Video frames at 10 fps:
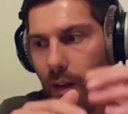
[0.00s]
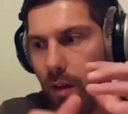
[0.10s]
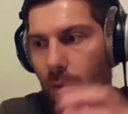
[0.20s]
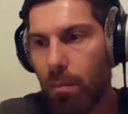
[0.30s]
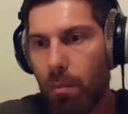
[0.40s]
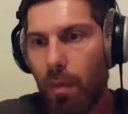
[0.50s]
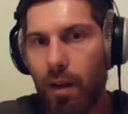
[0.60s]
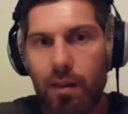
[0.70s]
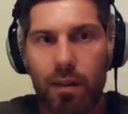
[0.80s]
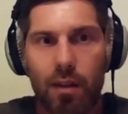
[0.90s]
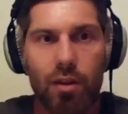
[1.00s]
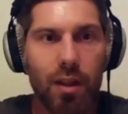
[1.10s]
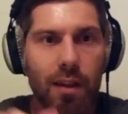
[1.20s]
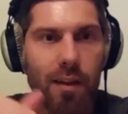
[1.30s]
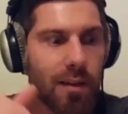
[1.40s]
master
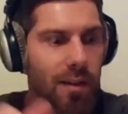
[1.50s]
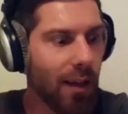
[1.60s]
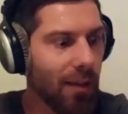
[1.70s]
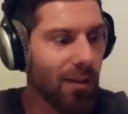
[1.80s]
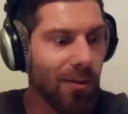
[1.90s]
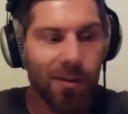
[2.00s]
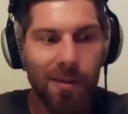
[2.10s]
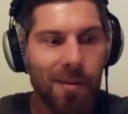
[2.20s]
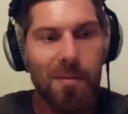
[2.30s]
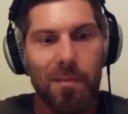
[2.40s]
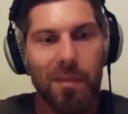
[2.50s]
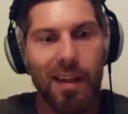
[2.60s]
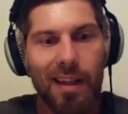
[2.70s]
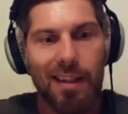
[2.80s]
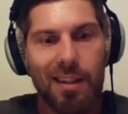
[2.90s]
genius, I don't know.
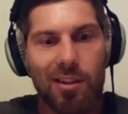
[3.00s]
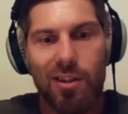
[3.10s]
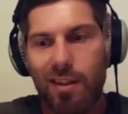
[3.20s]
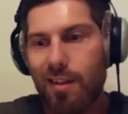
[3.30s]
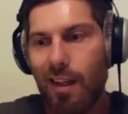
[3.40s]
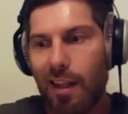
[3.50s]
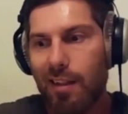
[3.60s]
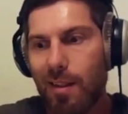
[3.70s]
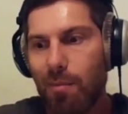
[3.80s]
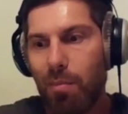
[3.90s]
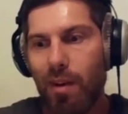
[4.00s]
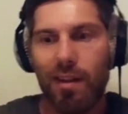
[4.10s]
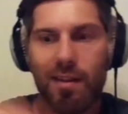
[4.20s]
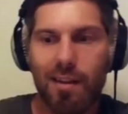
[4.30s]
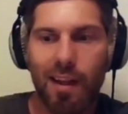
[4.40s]
It's just as simple
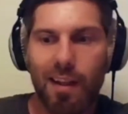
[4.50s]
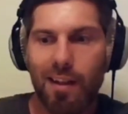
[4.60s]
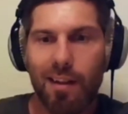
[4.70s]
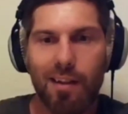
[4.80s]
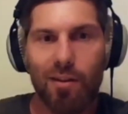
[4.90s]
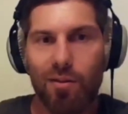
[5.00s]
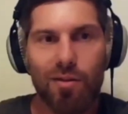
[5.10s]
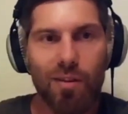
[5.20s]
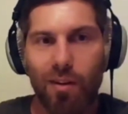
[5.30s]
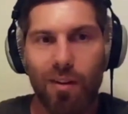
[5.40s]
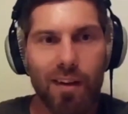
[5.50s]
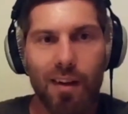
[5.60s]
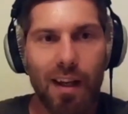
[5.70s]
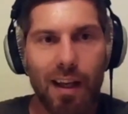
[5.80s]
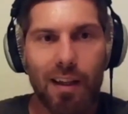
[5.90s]
as taking the controller
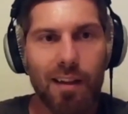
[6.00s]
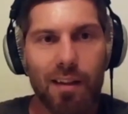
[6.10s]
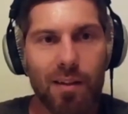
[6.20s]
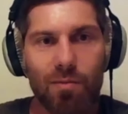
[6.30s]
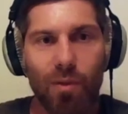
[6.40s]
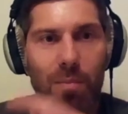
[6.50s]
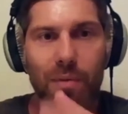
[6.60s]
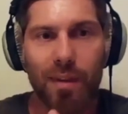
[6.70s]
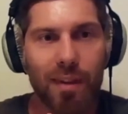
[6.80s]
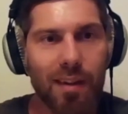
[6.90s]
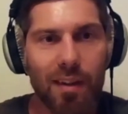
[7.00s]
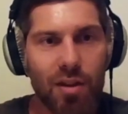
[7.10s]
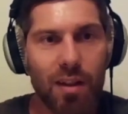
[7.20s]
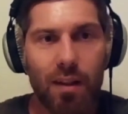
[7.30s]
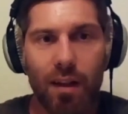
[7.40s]
and swap it.
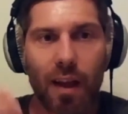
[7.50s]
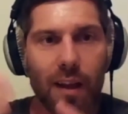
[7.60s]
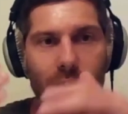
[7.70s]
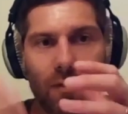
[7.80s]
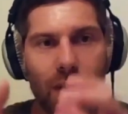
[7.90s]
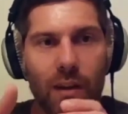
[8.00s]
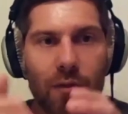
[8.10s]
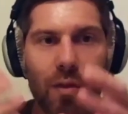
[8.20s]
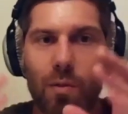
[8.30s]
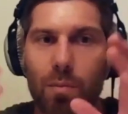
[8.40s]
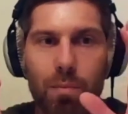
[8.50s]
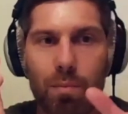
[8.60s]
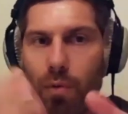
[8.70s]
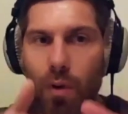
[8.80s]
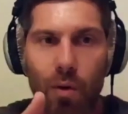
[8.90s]
Just like if you
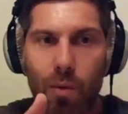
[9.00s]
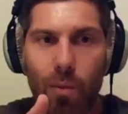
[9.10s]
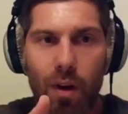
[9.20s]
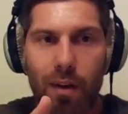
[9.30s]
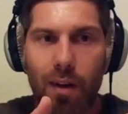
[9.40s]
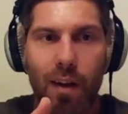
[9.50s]
broke one